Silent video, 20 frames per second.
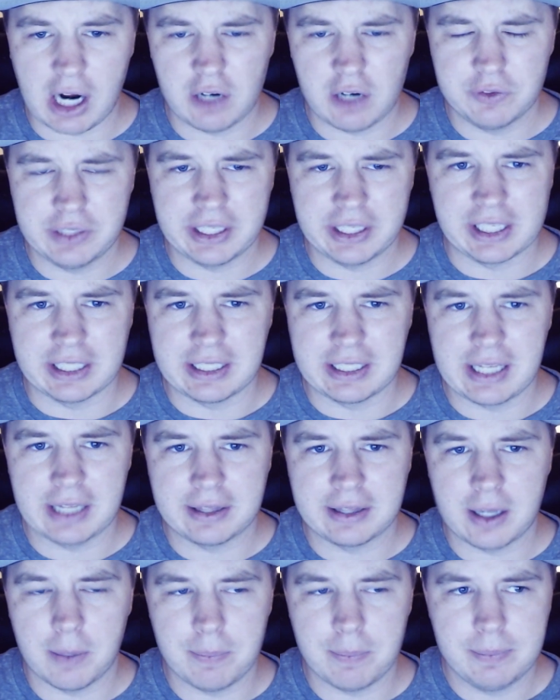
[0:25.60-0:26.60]
they can get
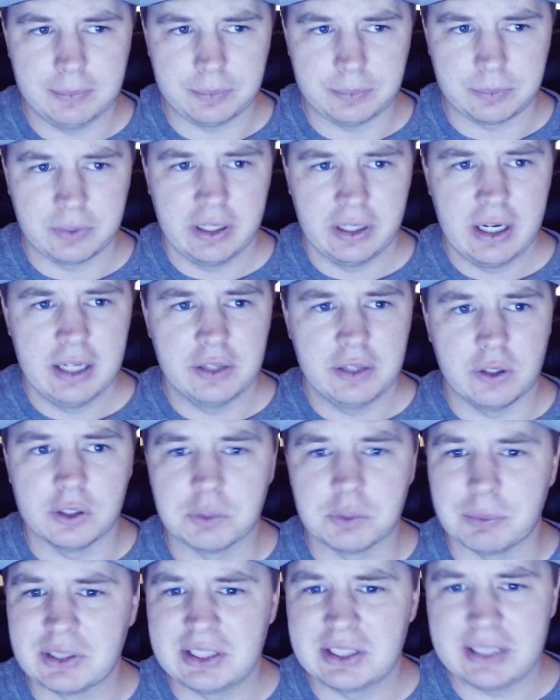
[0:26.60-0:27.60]
them. There's
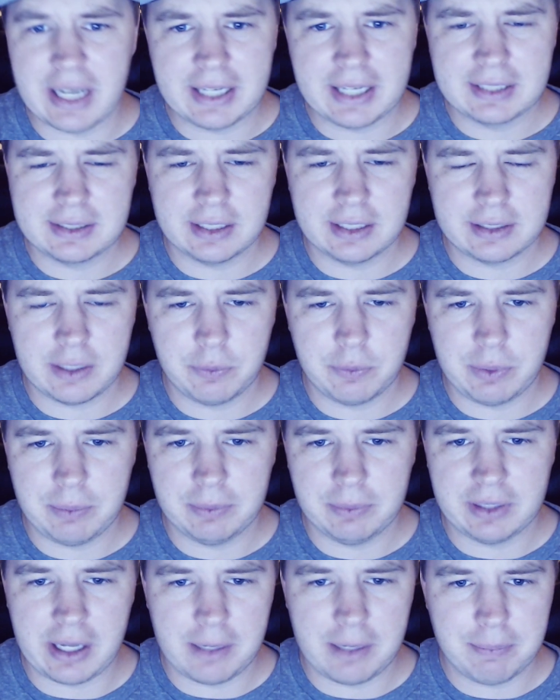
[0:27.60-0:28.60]
mistakes that
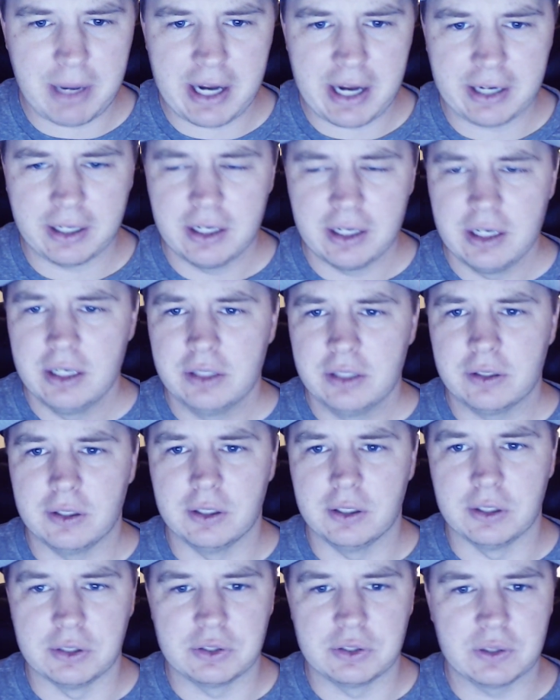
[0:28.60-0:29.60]
they make.
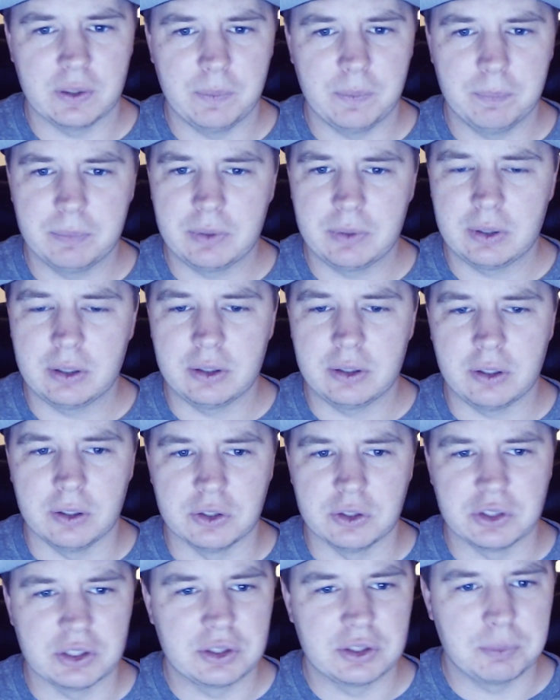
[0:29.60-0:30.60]
There's
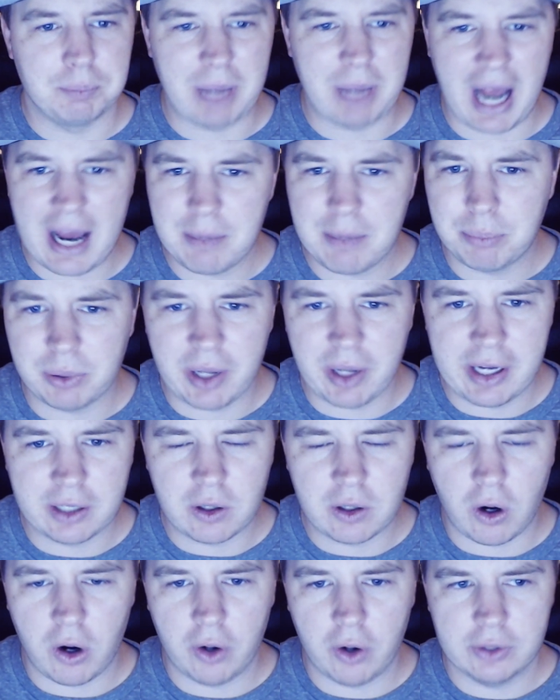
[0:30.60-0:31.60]
just bad play
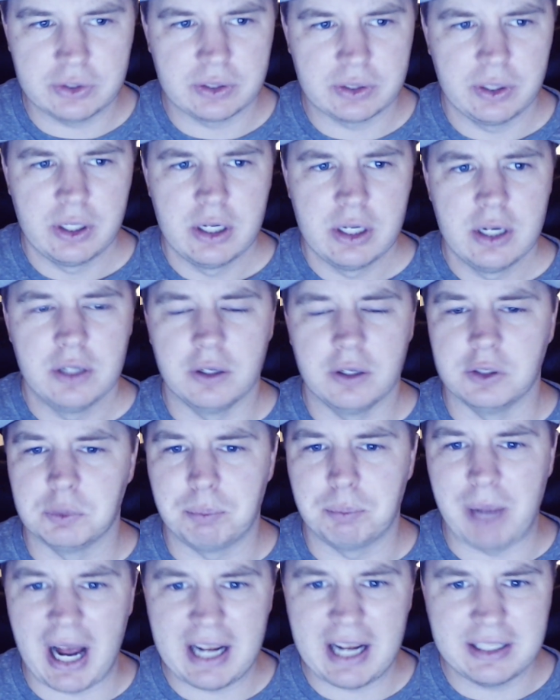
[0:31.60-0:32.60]
calls. There's
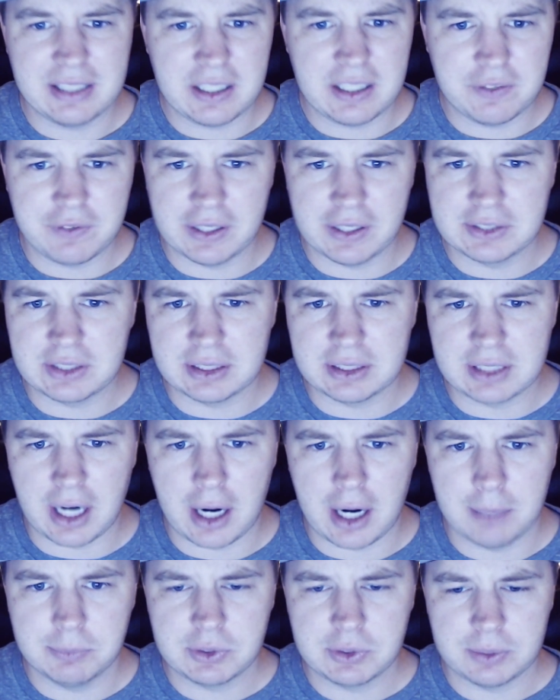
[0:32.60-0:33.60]
bad defense at
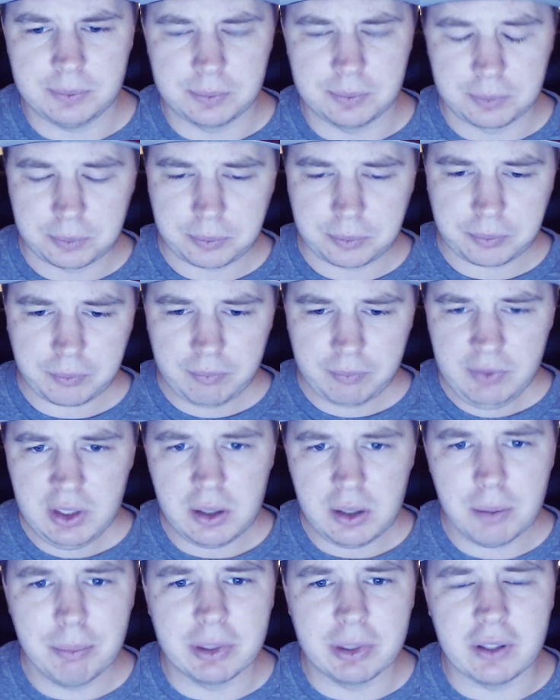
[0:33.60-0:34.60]
times,
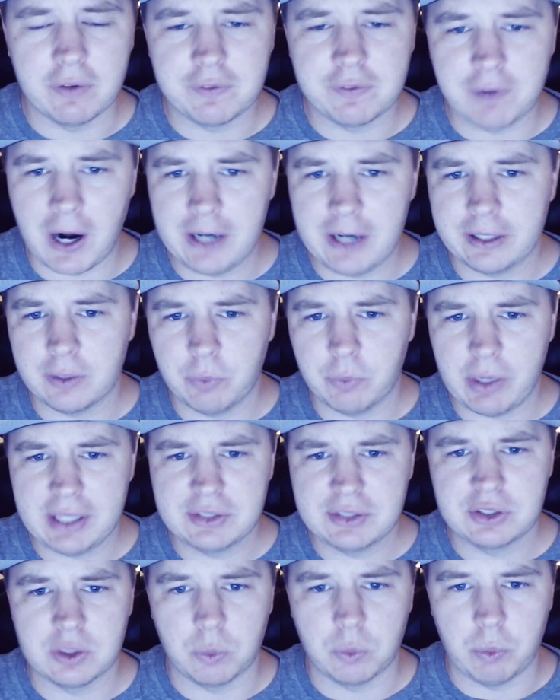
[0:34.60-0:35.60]
but they're finding ways
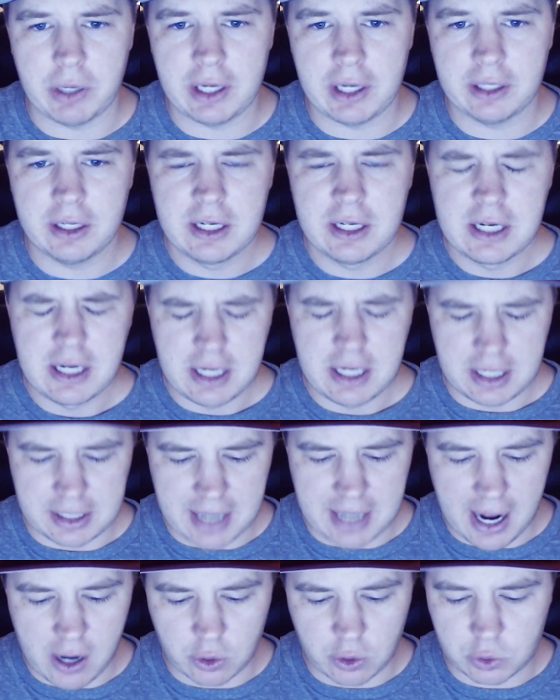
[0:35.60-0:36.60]
to win.
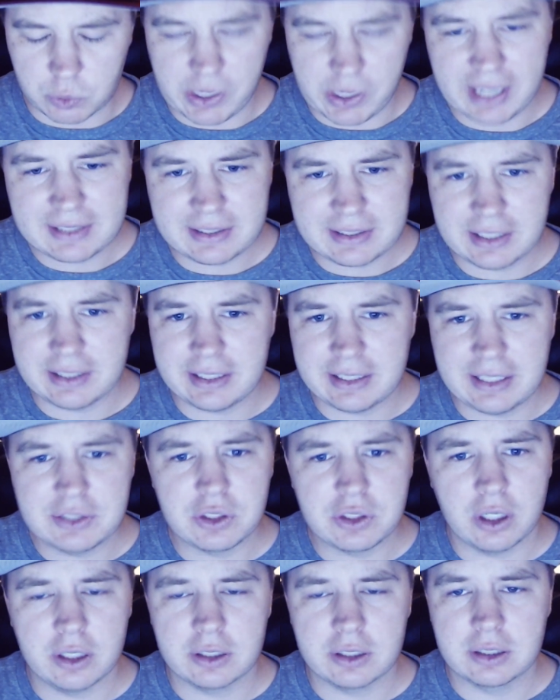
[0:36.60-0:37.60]
Now, granted, these
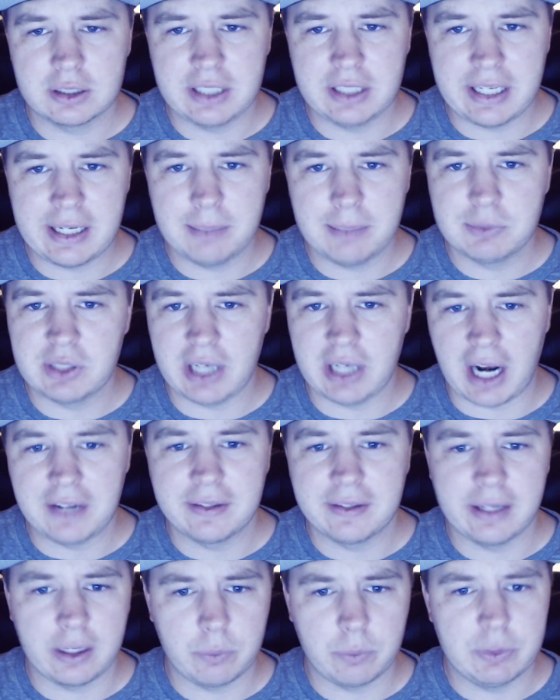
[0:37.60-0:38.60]
are teams that I
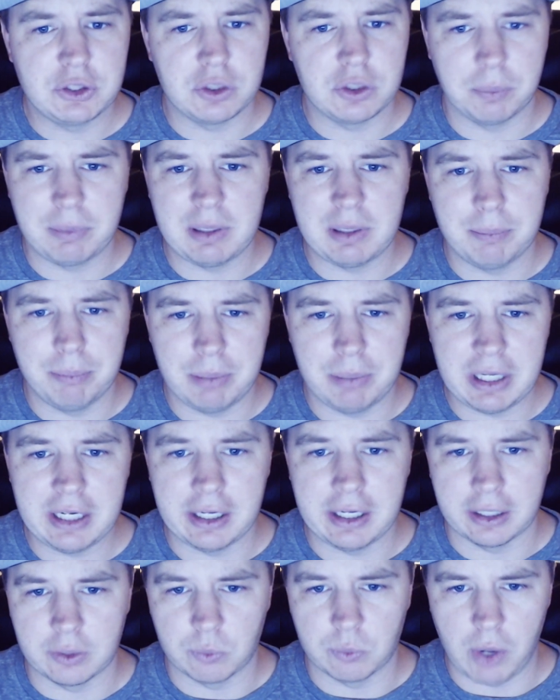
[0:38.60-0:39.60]
think we should be
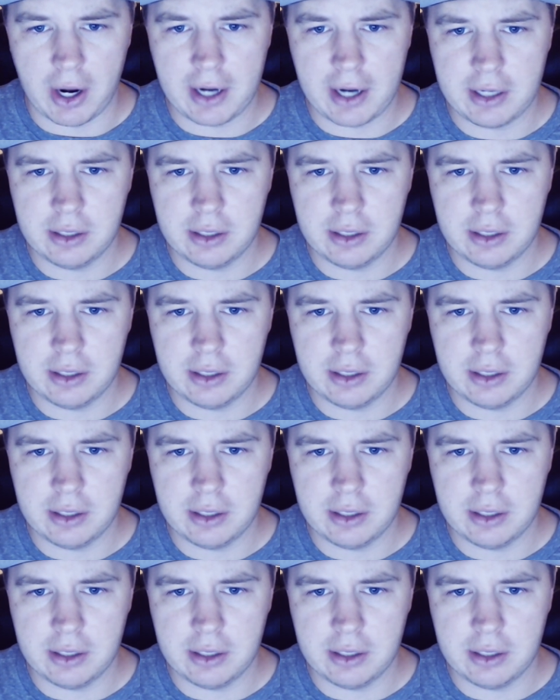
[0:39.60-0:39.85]
beating, right?